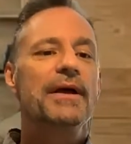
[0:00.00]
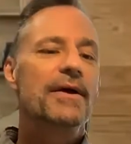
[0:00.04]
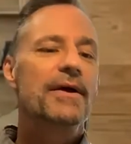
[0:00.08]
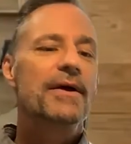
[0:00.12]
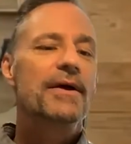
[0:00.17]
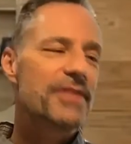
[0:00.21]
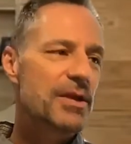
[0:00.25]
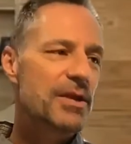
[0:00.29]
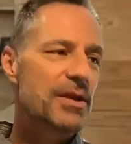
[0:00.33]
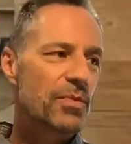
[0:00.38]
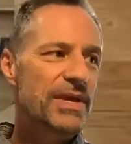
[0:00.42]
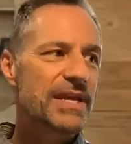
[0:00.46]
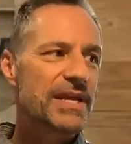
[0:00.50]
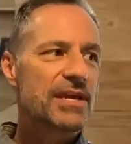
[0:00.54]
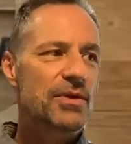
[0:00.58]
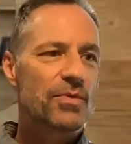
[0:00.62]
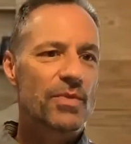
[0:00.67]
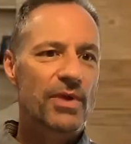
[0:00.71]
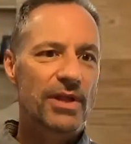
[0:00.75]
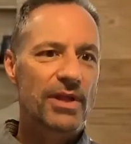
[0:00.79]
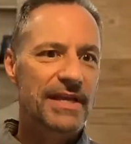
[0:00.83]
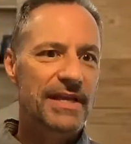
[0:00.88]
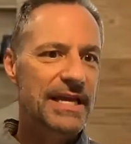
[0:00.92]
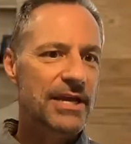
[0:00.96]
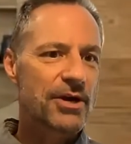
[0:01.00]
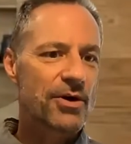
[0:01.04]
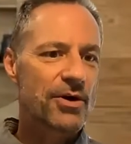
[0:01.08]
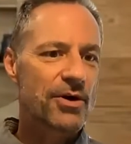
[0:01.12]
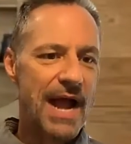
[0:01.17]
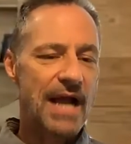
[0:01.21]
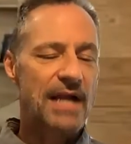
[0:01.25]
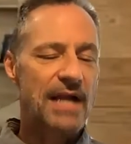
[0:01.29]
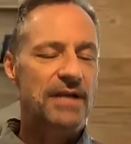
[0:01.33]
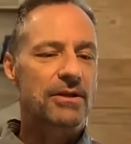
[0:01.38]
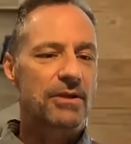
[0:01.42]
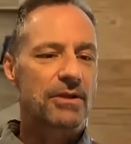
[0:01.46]
then we can really
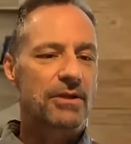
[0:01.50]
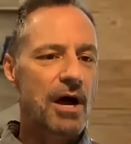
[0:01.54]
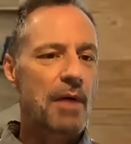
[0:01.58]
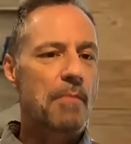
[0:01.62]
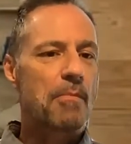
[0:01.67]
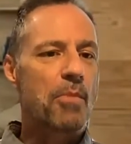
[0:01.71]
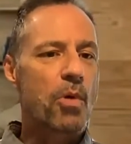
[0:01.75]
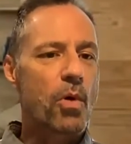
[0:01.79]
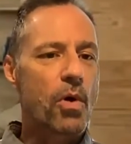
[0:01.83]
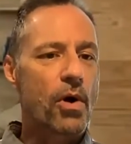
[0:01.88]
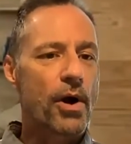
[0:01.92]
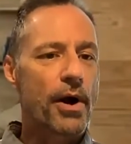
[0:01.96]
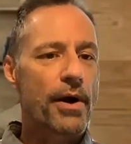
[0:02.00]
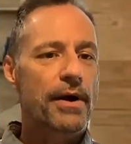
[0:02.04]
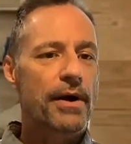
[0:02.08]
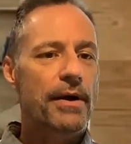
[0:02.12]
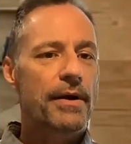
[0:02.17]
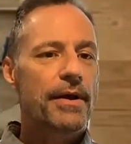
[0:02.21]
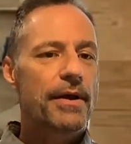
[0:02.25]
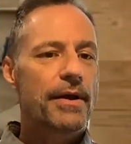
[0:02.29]
interact a lot more.